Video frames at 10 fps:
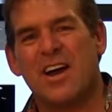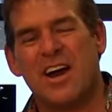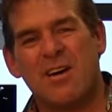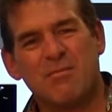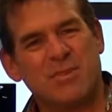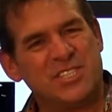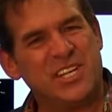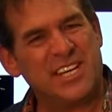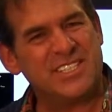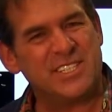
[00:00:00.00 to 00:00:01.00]
uh,
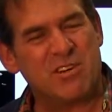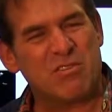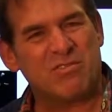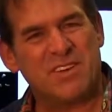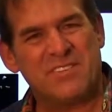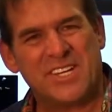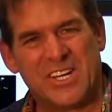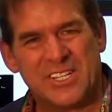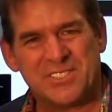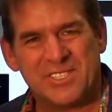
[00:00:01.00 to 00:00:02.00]
machines in over 50
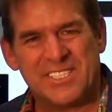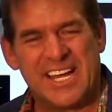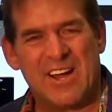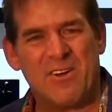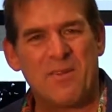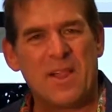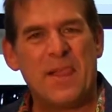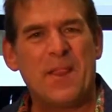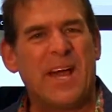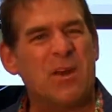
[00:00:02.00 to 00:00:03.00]
countries now,
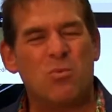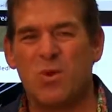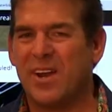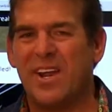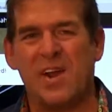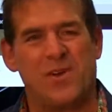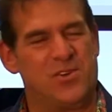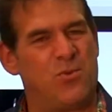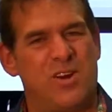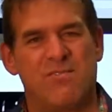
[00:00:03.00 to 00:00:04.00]
and we're here
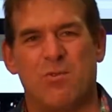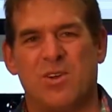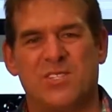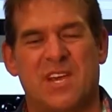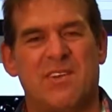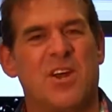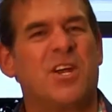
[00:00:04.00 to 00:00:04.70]
24 7.